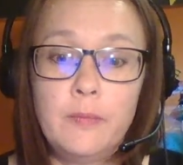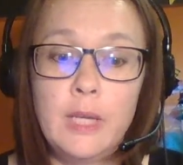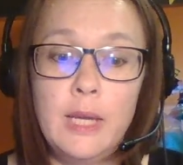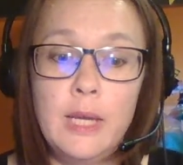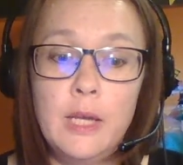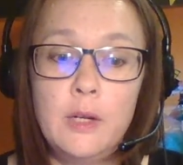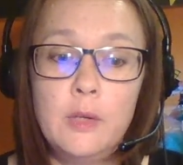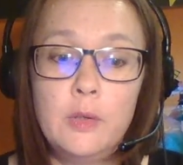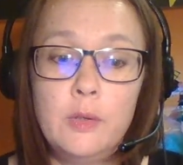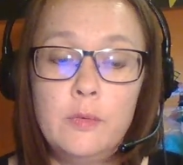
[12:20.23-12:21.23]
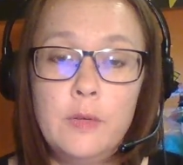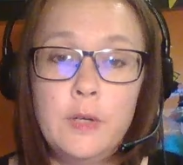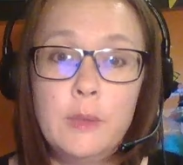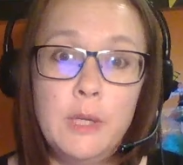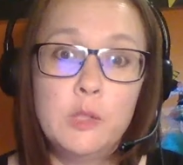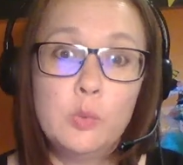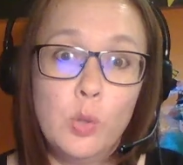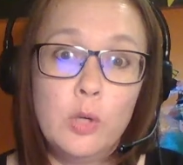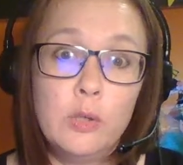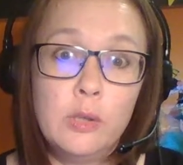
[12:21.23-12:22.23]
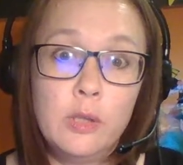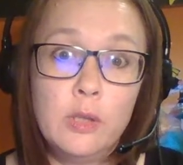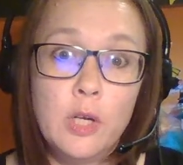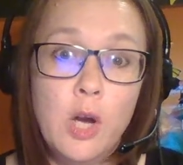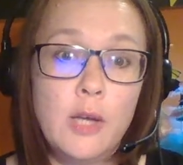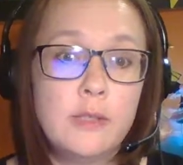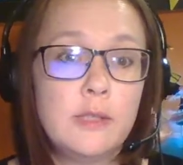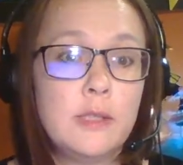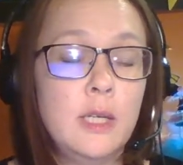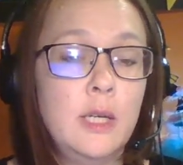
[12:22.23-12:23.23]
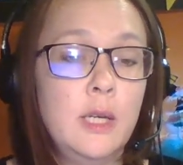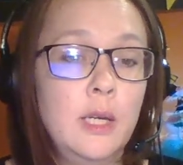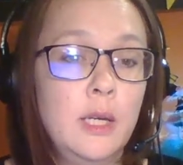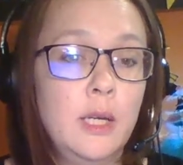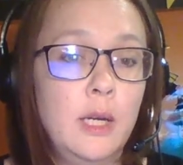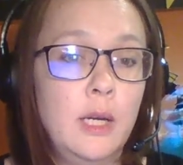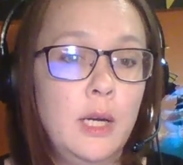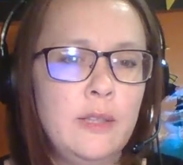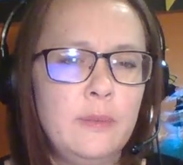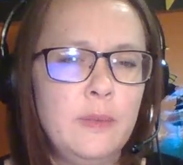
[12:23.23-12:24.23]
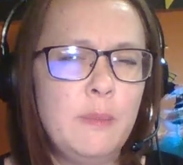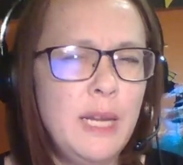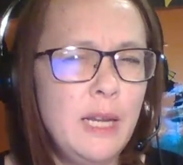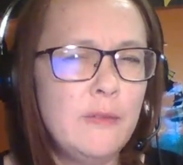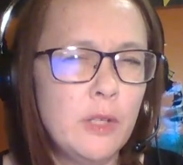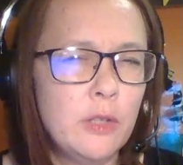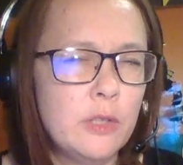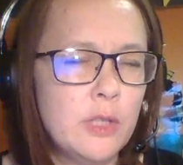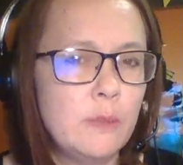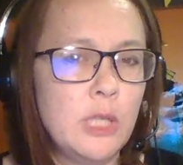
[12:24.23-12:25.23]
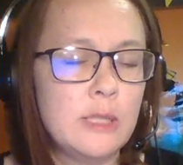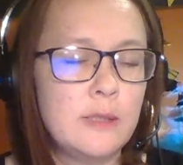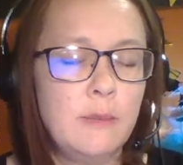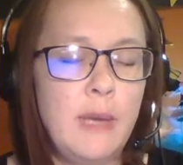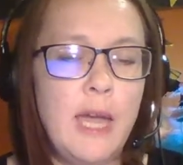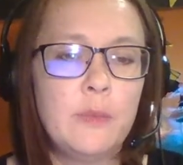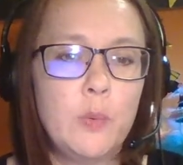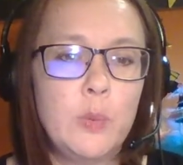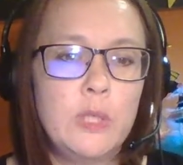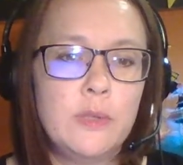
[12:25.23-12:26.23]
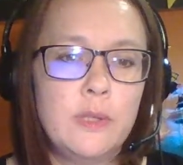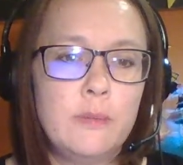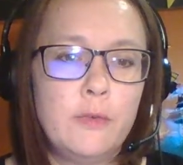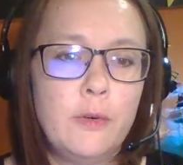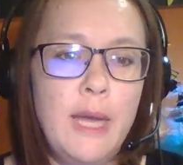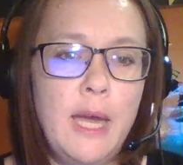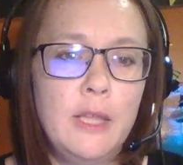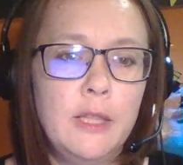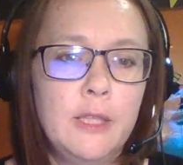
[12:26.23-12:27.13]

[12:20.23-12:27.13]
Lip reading: and very much worth the cost. They might have other subjects than math, but we use them for math.